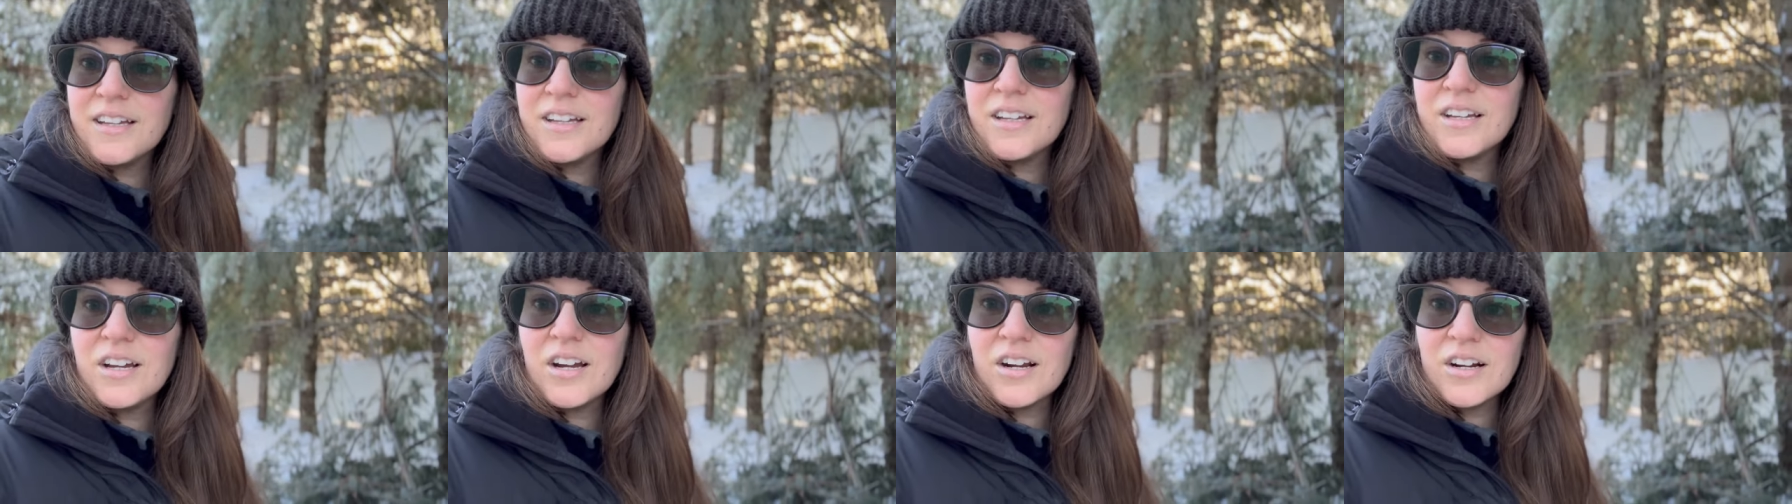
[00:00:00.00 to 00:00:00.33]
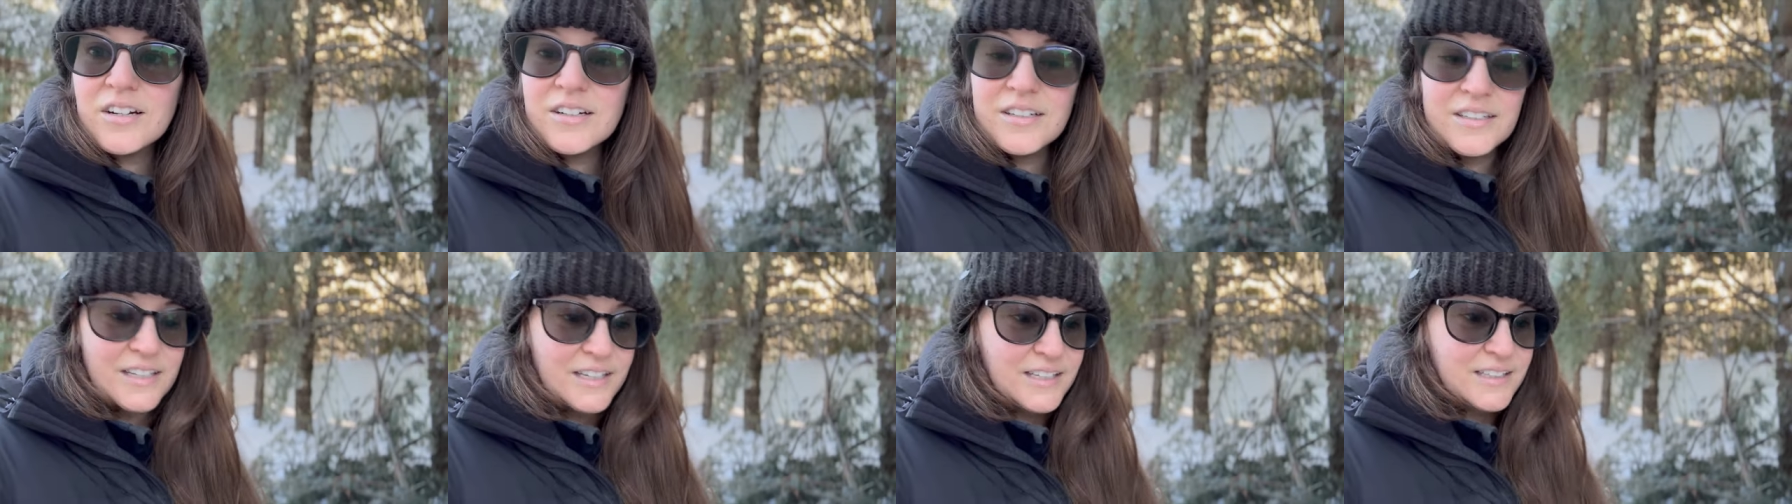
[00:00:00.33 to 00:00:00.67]

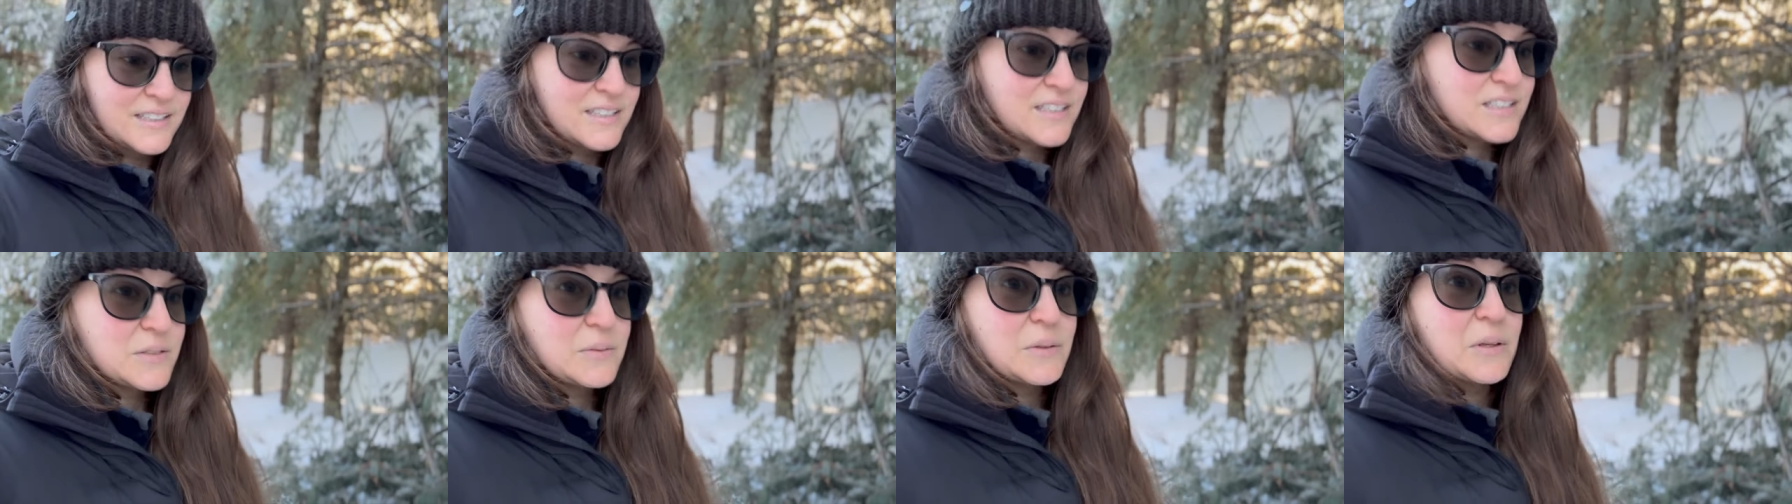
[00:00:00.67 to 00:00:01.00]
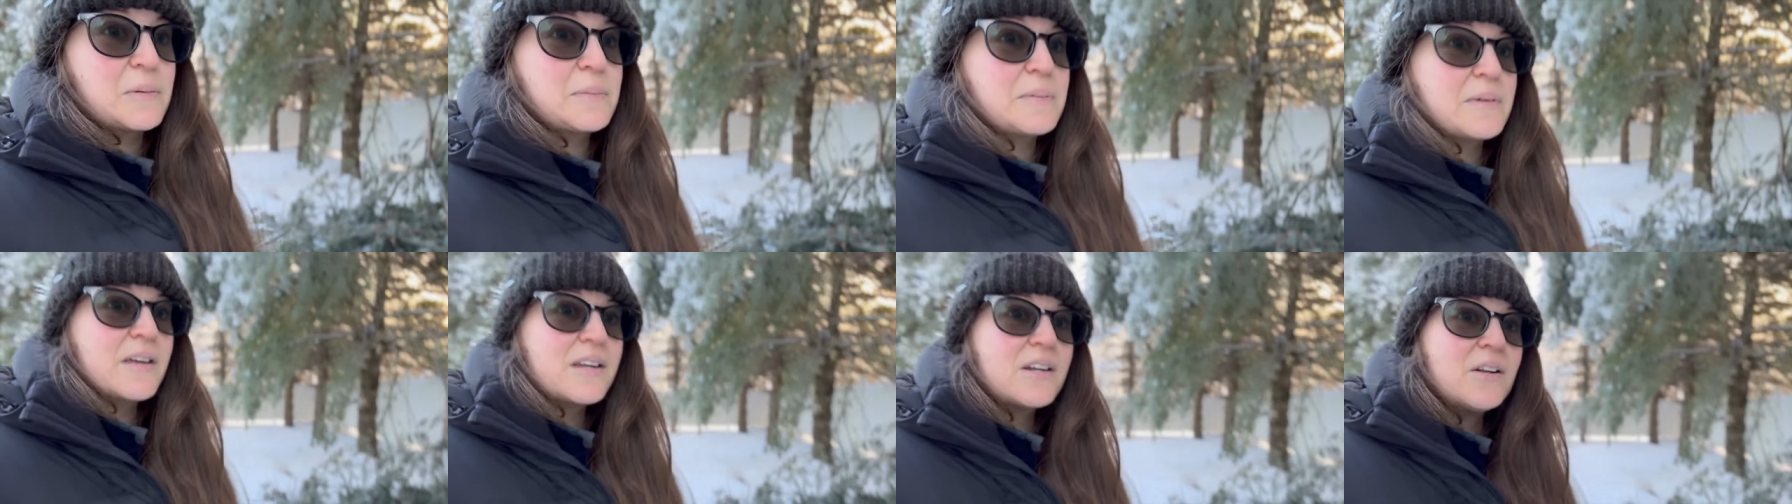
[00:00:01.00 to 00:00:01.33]
gardening this week,
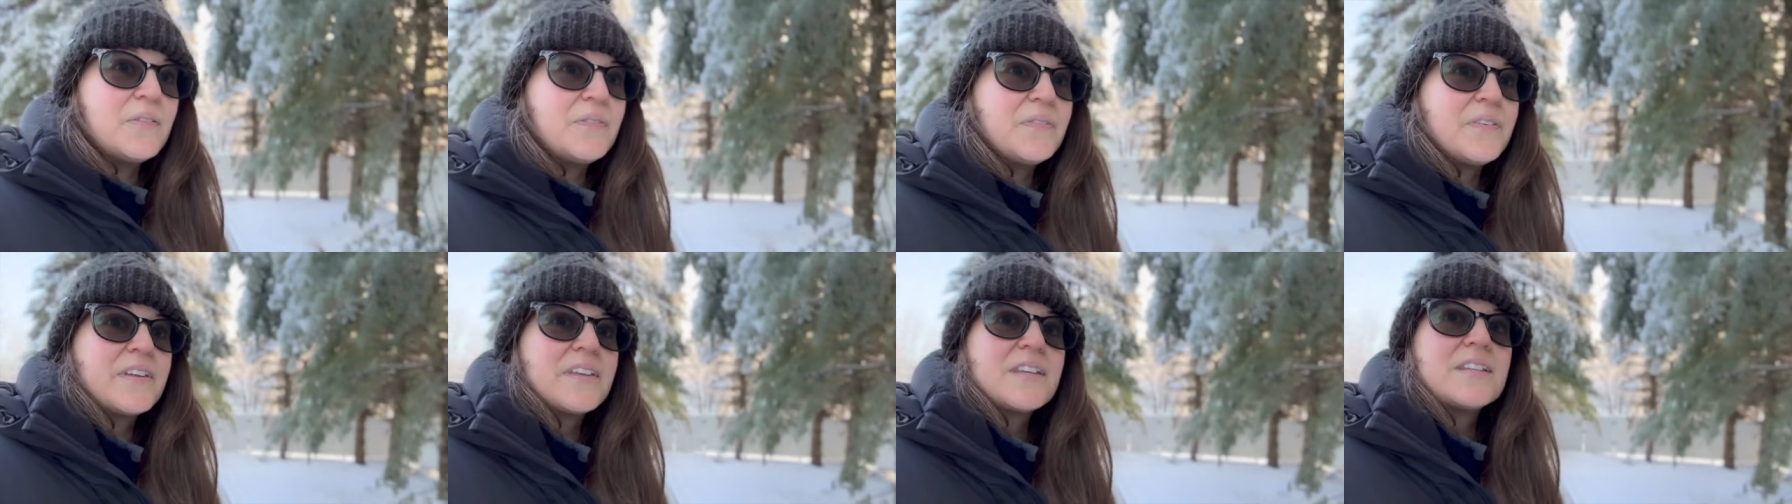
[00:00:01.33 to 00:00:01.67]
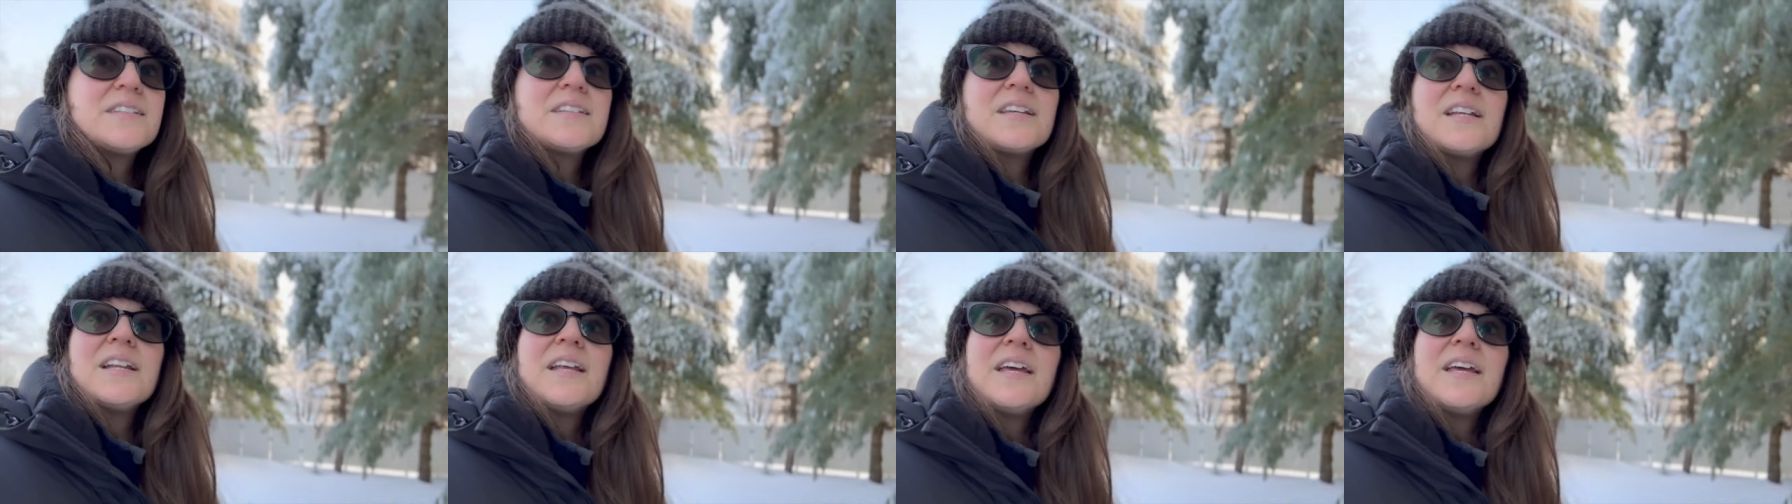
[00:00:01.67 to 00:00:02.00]
but I don't think it's going to